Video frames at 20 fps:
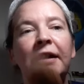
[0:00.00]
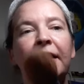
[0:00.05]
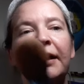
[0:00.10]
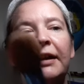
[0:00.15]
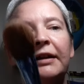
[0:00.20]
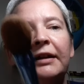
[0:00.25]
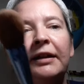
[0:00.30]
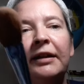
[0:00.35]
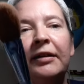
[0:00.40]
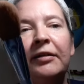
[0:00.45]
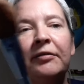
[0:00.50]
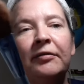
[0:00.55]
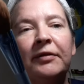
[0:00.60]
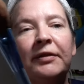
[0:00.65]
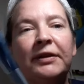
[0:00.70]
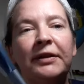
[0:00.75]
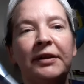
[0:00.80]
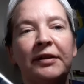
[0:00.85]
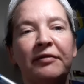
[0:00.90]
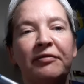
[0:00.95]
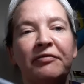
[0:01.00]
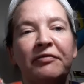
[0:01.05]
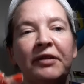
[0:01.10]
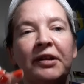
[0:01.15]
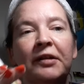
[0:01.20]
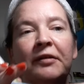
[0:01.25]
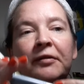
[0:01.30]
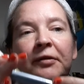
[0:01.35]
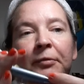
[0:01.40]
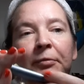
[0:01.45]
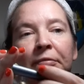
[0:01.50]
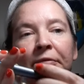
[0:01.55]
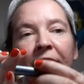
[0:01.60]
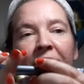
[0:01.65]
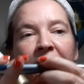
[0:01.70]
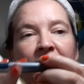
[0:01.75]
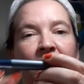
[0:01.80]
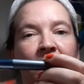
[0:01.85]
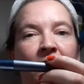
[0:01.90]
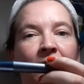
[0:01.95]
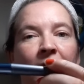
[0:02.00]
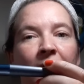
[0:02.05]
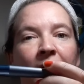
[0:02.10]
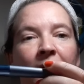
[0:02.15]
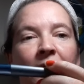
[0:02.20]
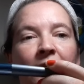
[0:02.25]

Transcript: and here is the Farrah brush that I